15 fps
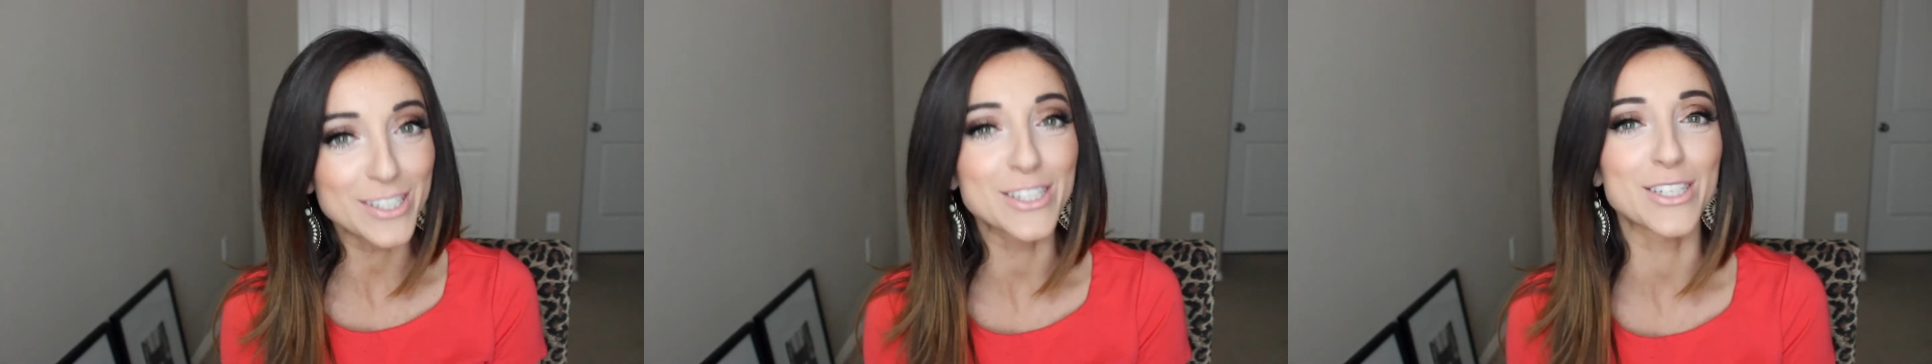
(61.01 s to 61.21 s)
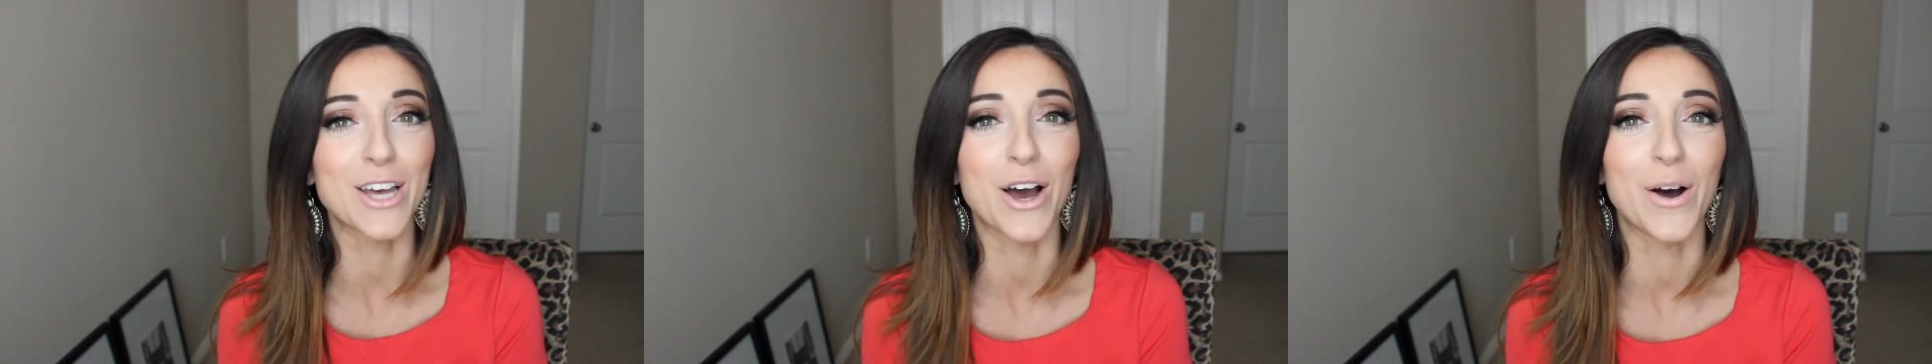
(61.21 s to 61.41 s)

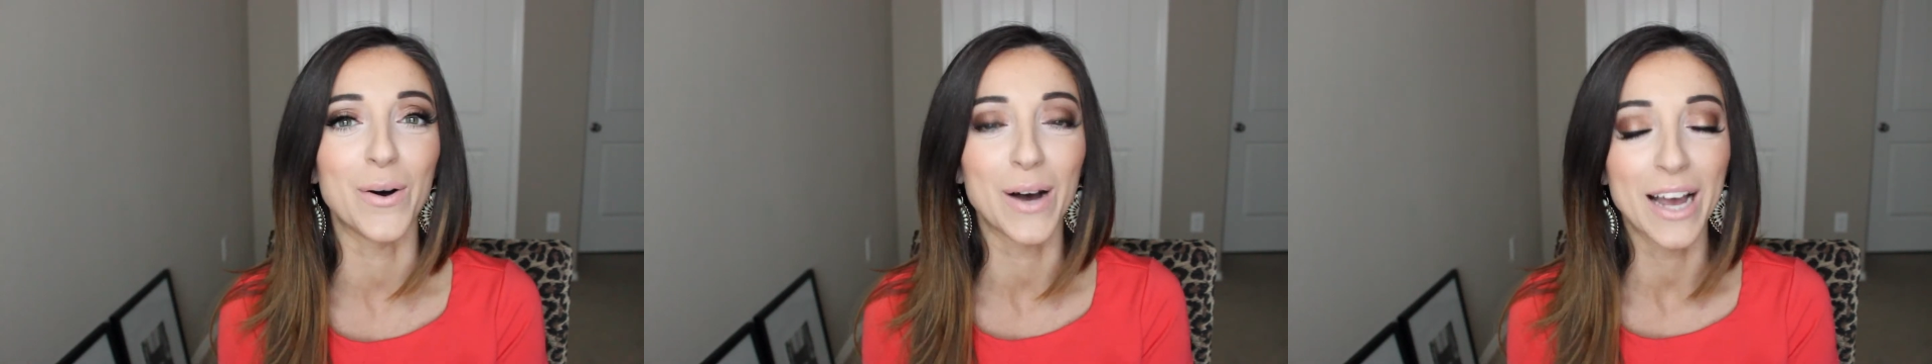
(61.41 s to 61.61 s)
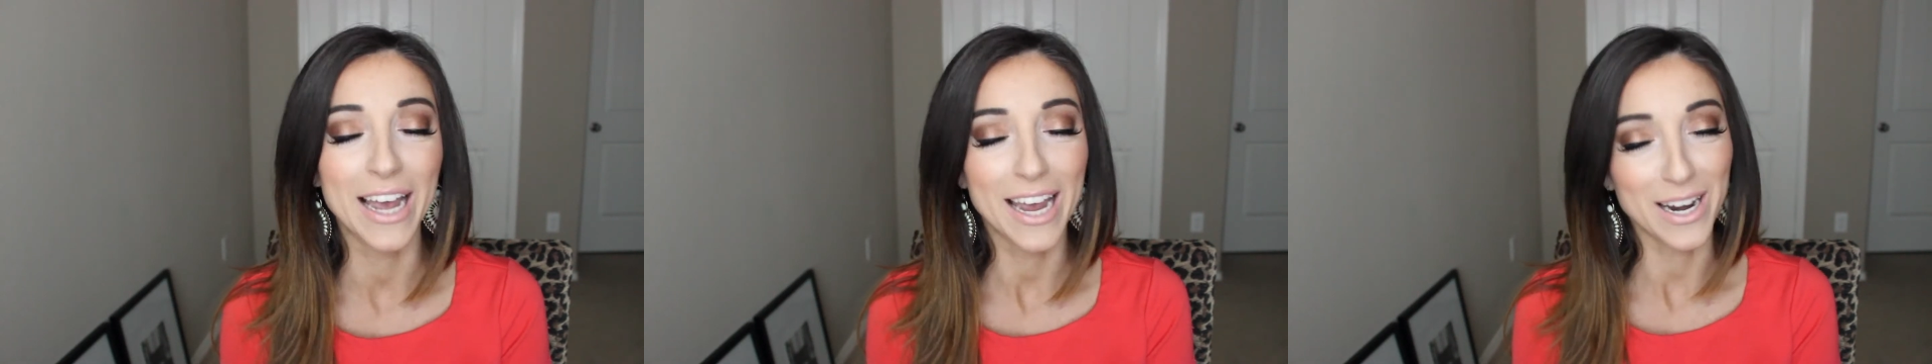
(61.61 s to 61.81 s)

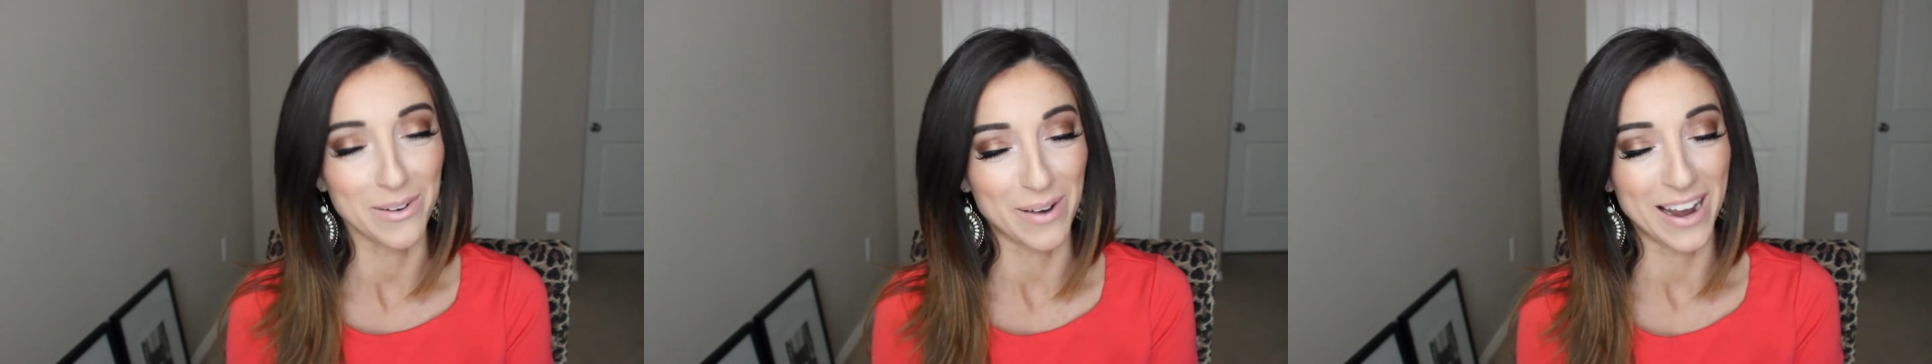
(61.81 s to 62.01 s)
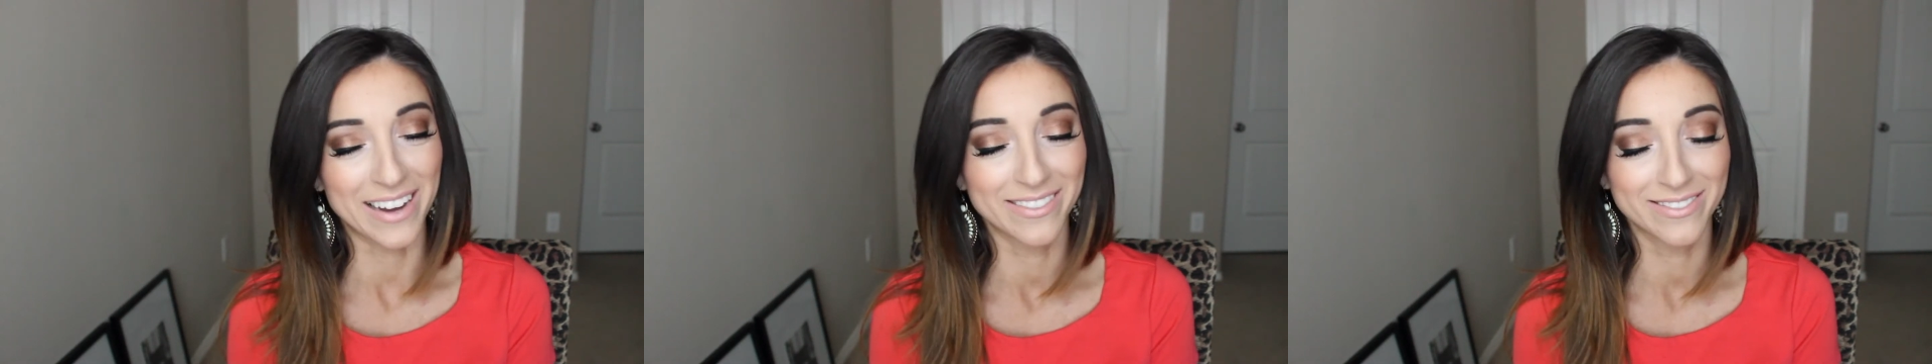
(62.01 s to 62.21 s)
So
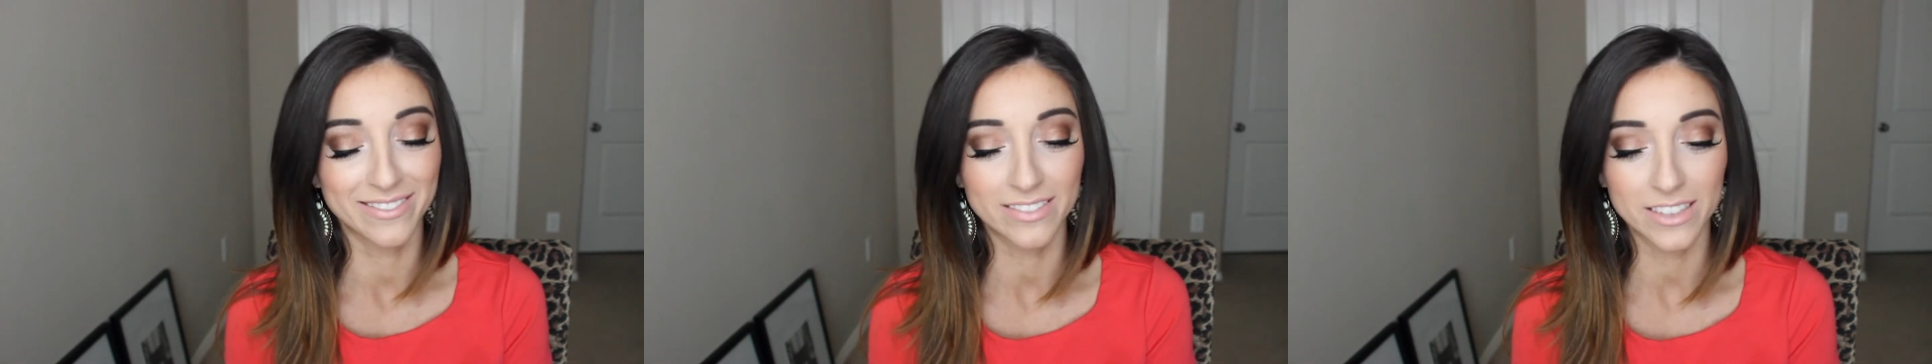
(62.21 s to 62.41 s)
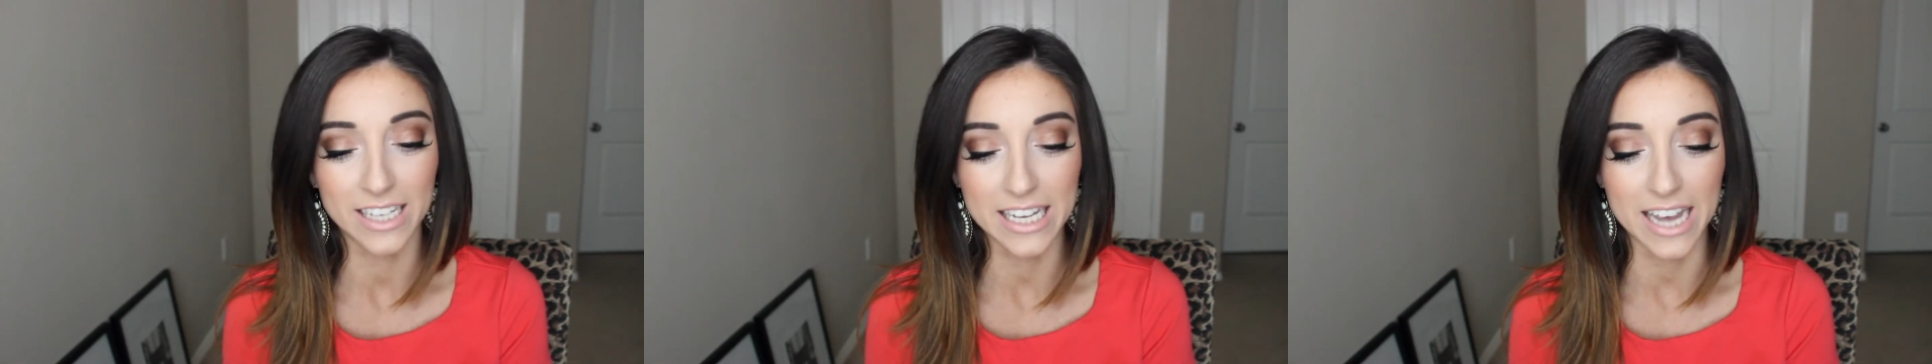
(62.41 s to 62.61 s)
anyway,
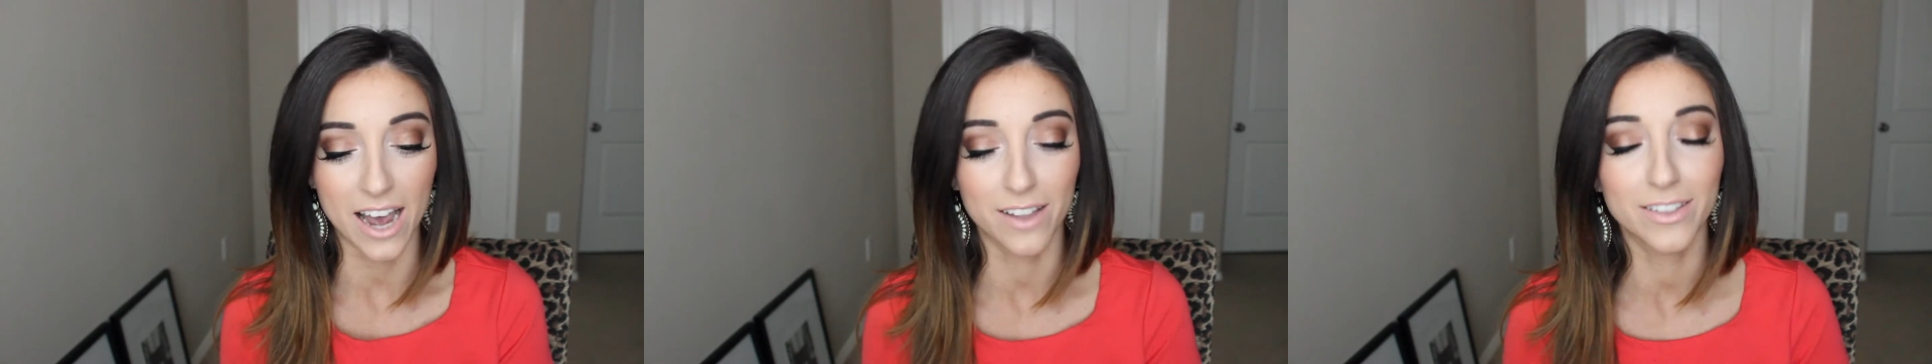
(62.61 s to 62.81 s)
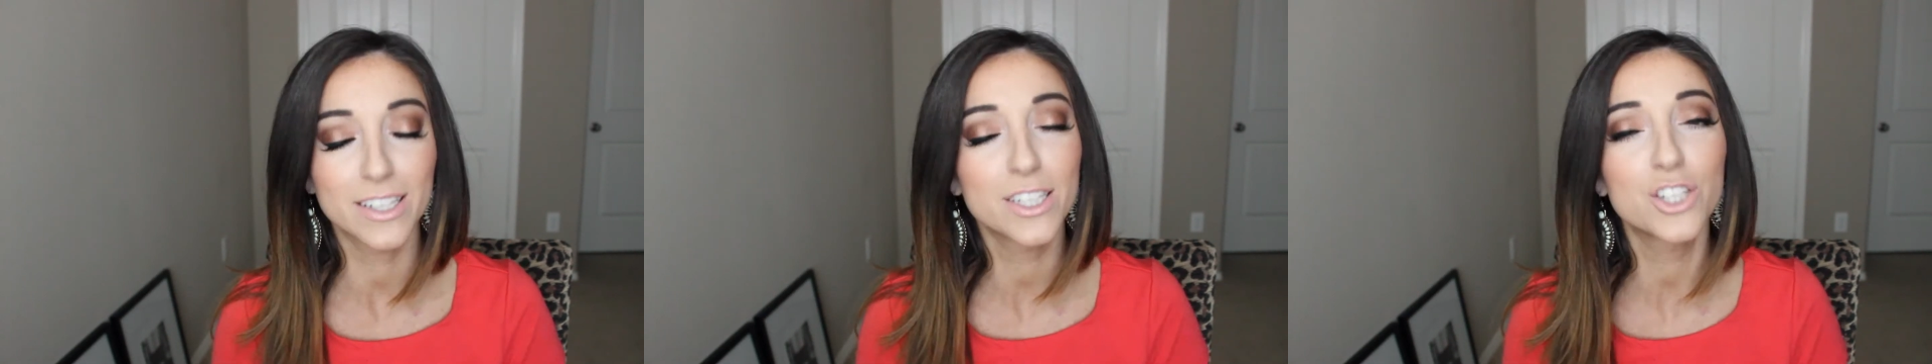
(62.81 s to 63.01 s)

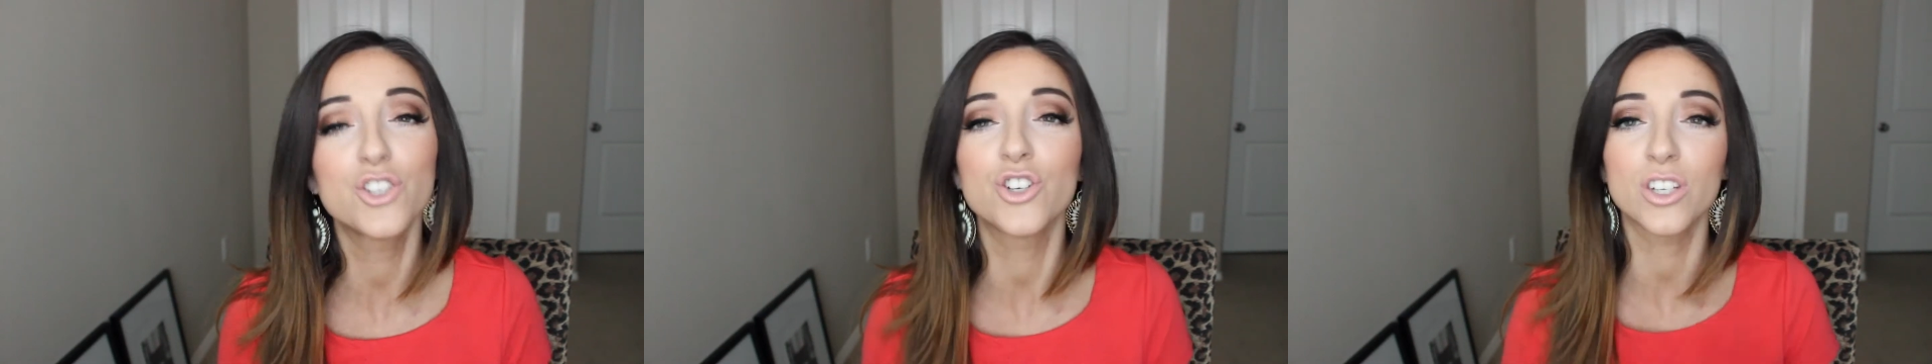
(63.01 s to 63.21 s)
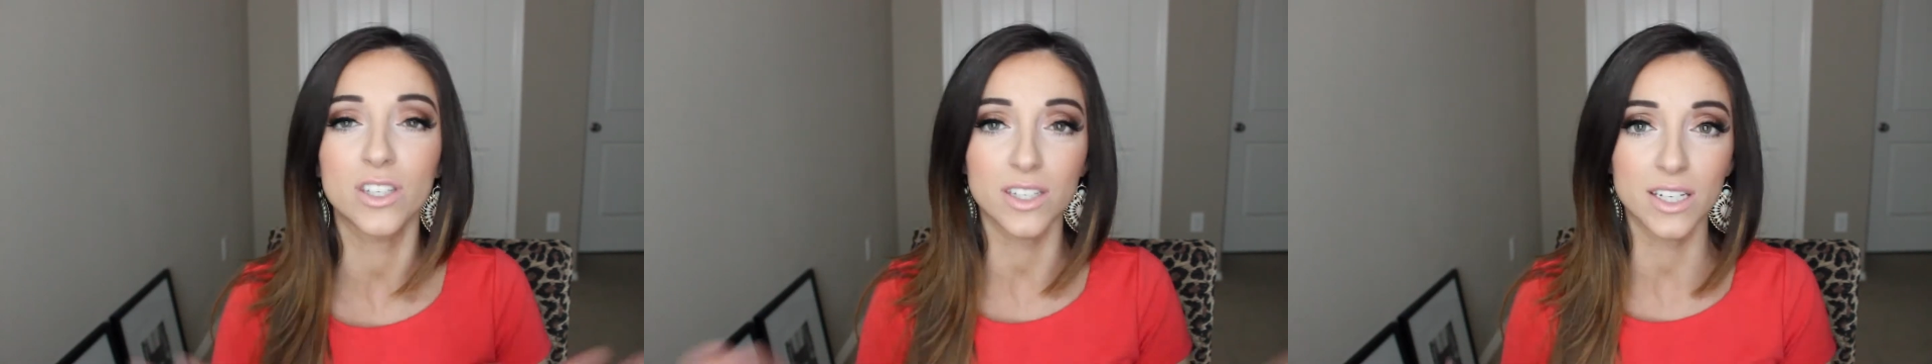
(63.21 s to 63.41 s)
yeah, let's
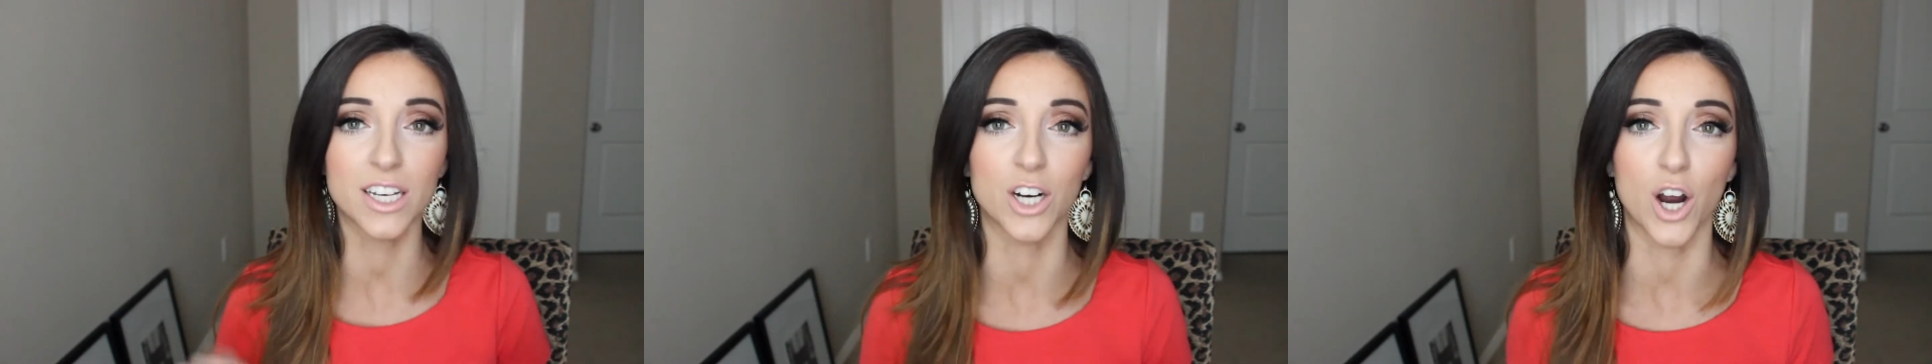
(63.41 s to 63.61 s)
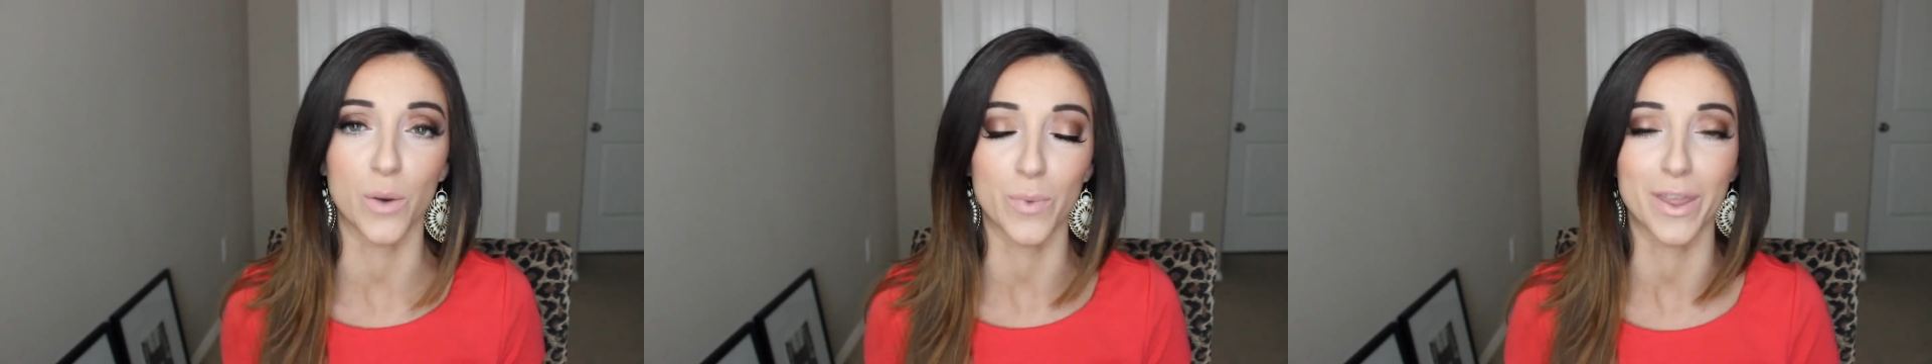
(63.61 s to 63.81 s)
just
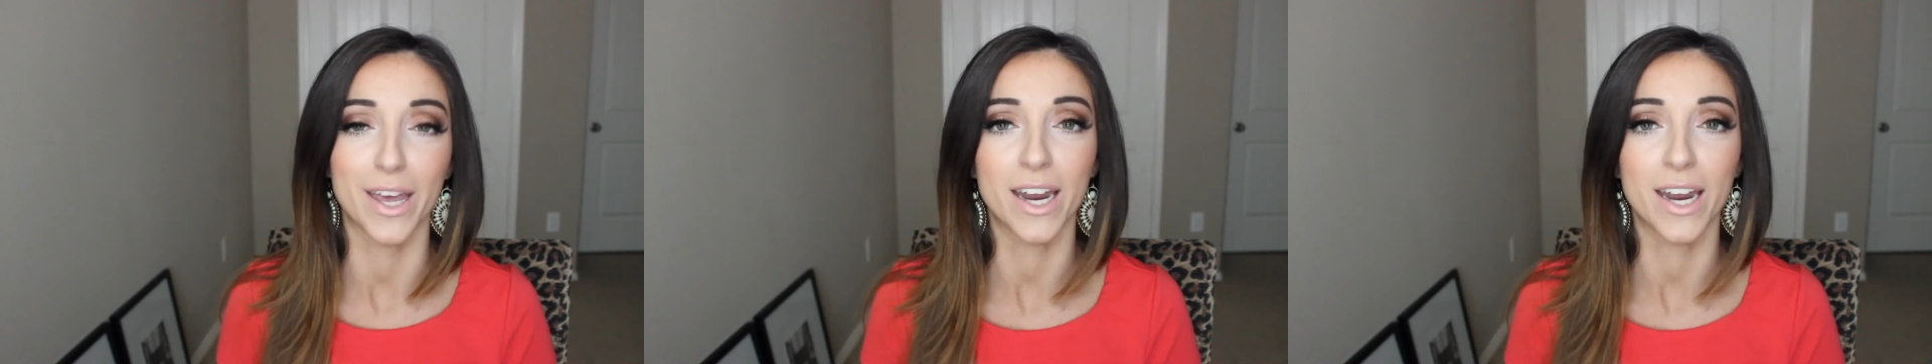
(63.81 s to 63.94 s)
get on with